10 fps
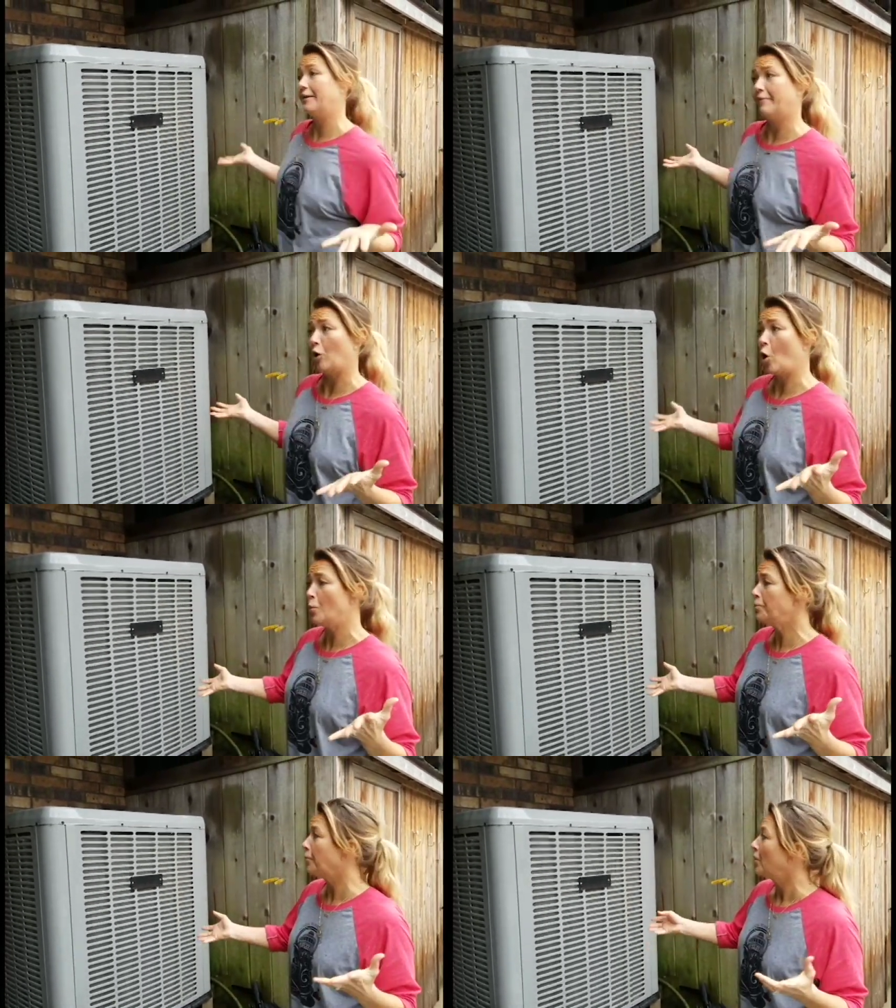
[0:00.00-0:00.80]
of your
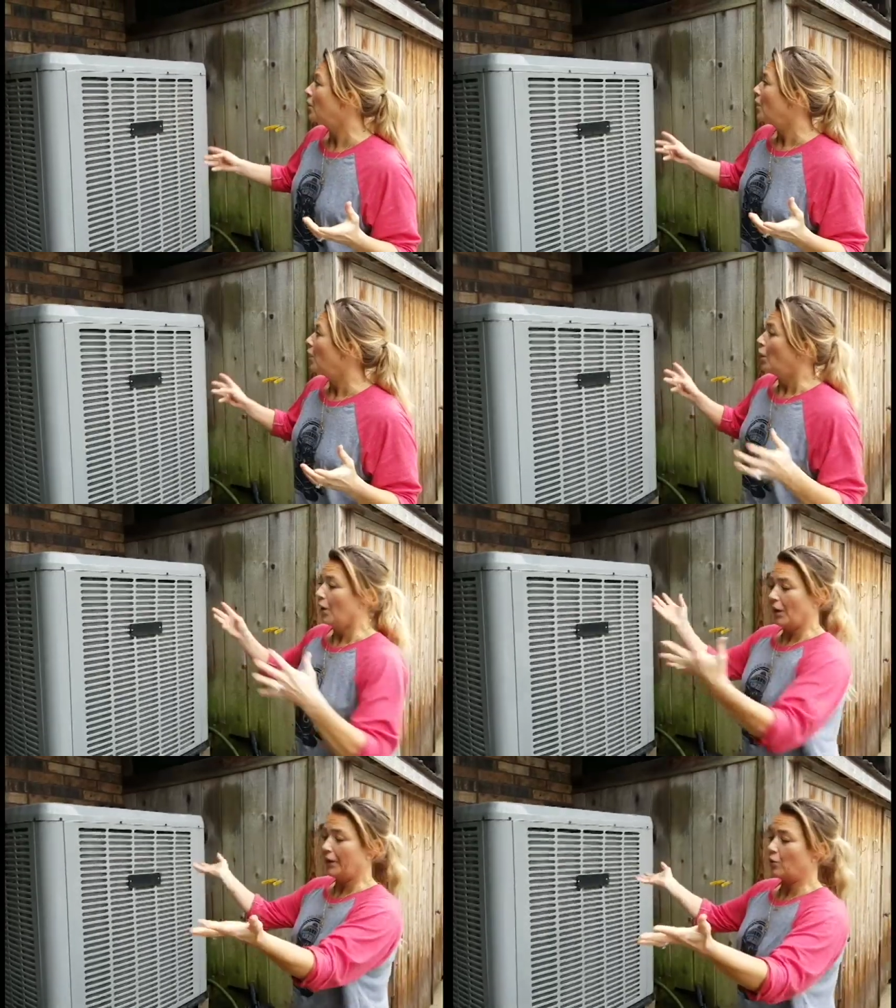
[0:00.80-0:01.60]
home.
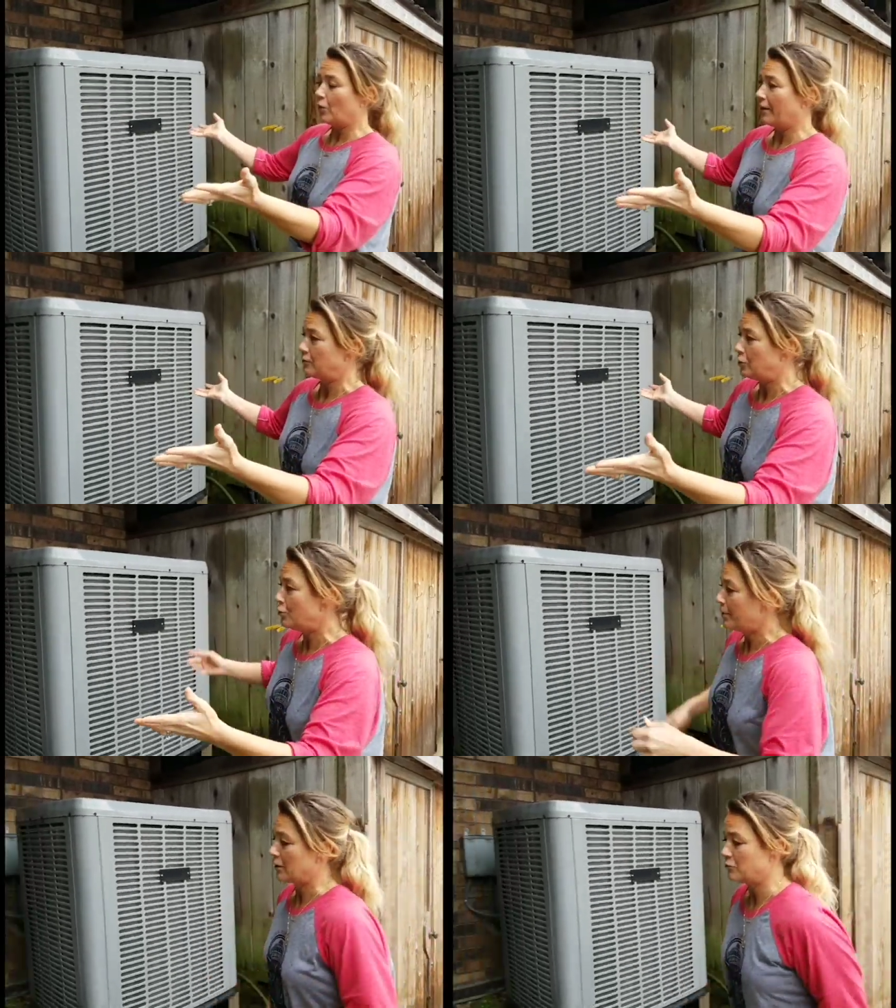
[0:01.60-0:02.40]
Again, we have
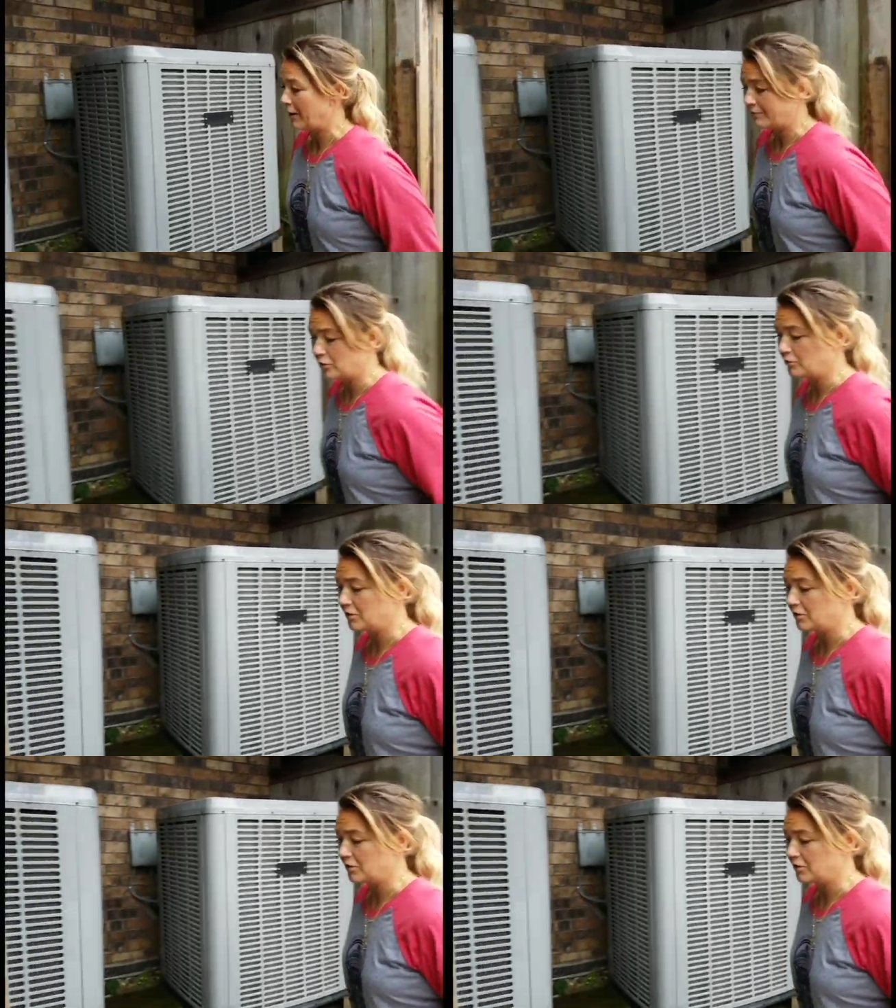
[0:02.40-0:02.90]
2 because we have 2